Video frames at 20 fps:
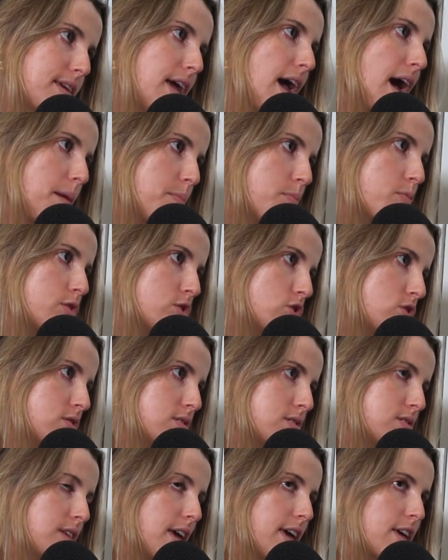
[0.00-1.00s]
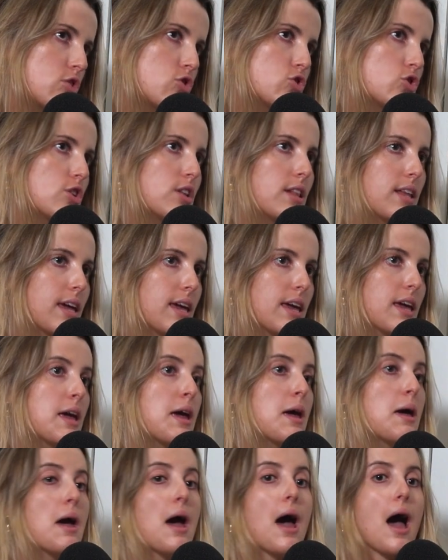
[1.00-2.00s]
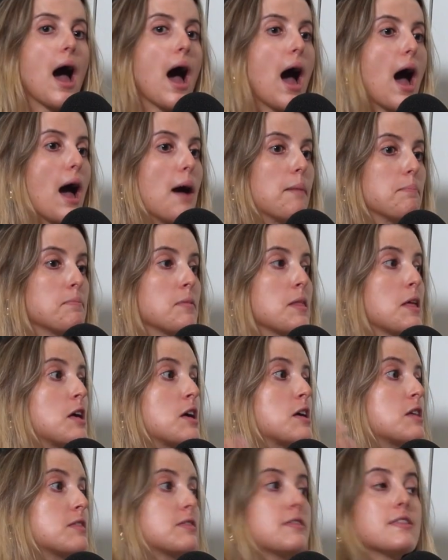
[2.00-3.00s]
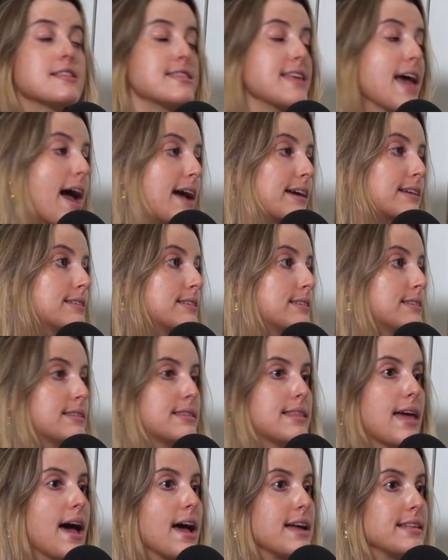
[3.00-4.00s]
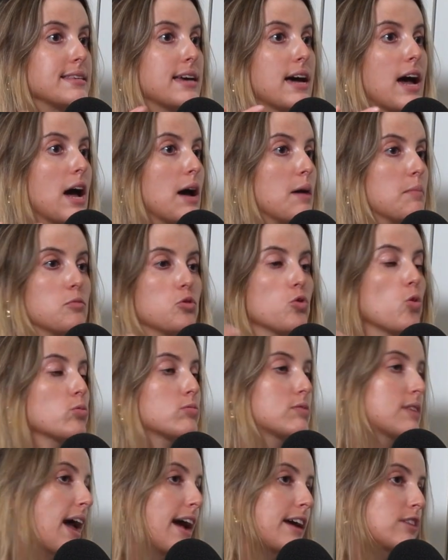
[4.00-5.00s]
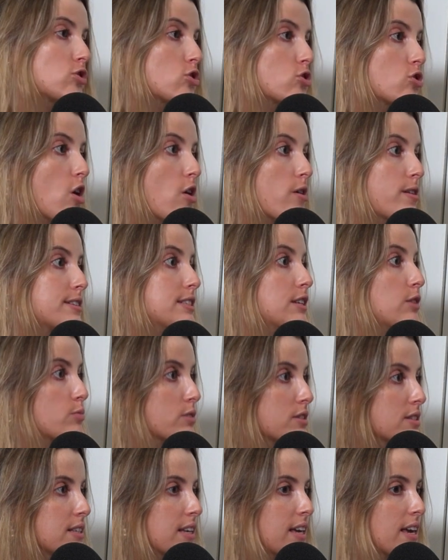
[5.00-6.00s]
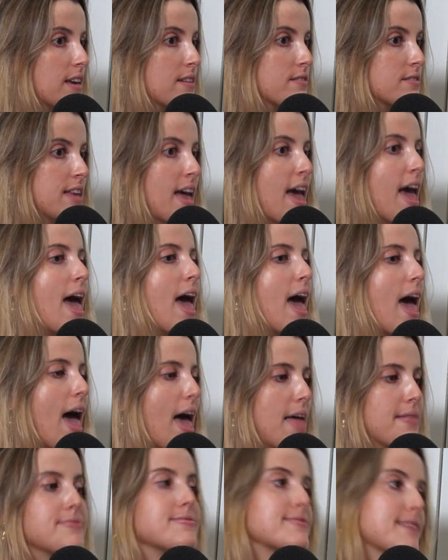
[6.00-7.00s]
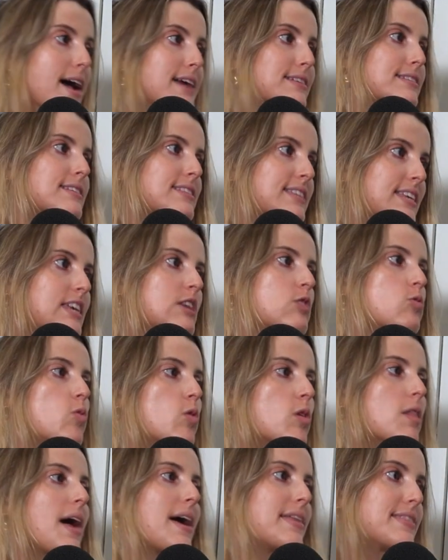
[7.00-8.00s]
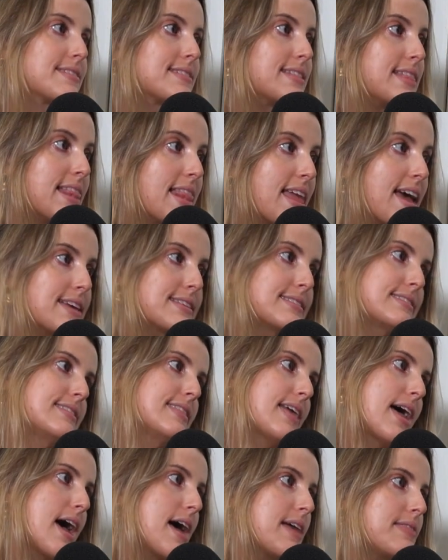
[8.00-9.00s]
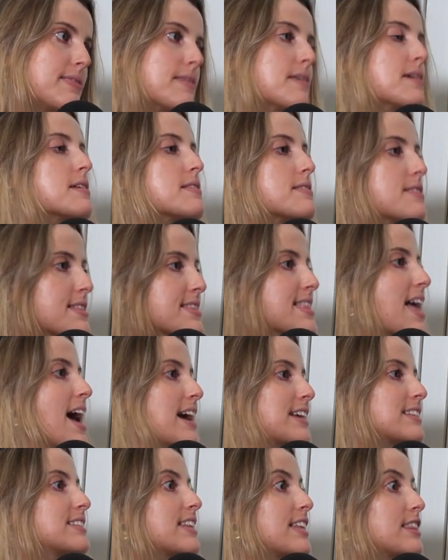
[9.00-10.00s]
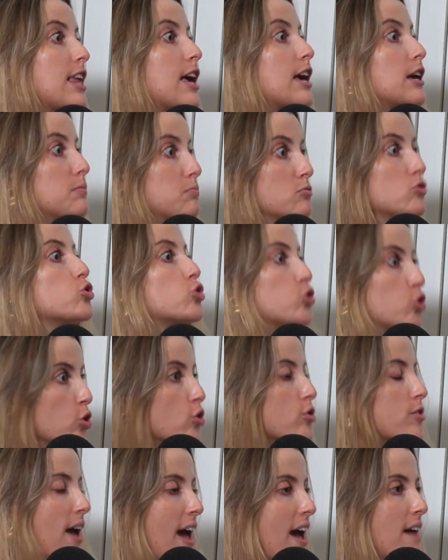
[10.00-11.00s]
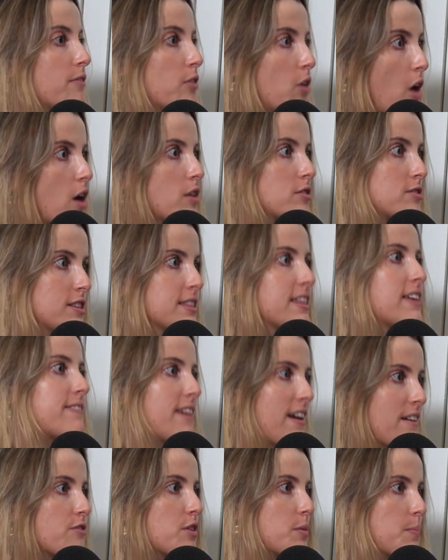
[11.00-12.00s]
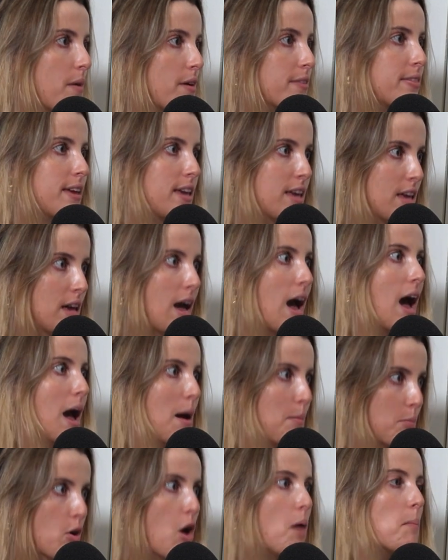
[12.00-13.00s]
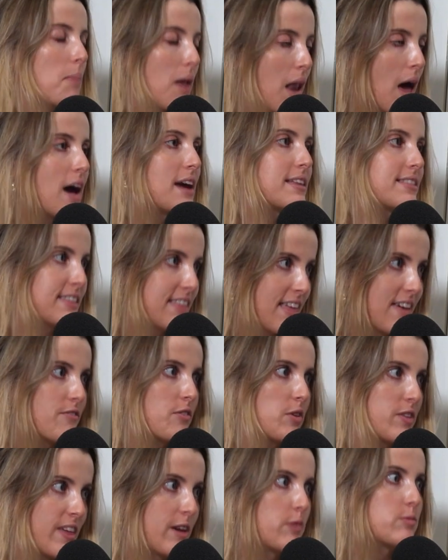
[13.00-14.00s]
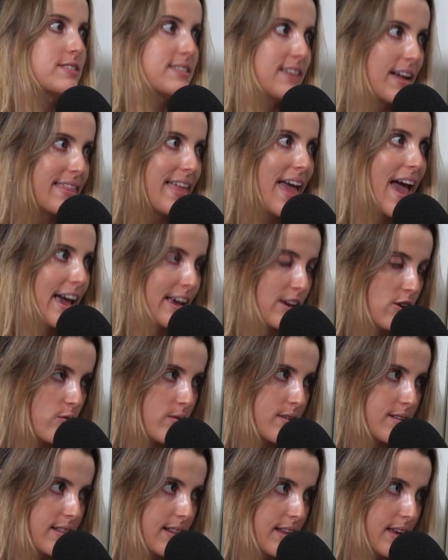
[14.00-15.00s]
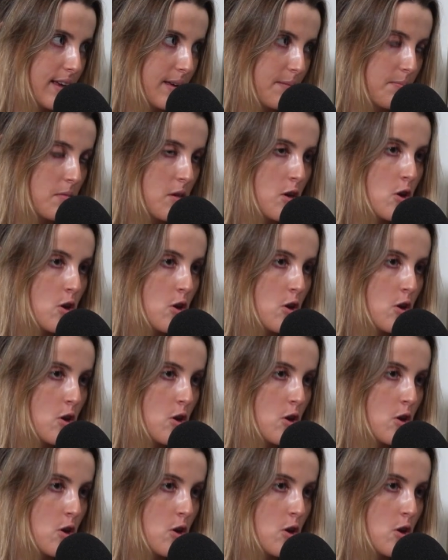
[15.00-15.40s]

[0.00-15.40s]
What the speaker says: gap, which is essentially the tax that your tax authority receives doesn't equal and is less than the tax that they should have gotten if everybody complied and everything was done accurately.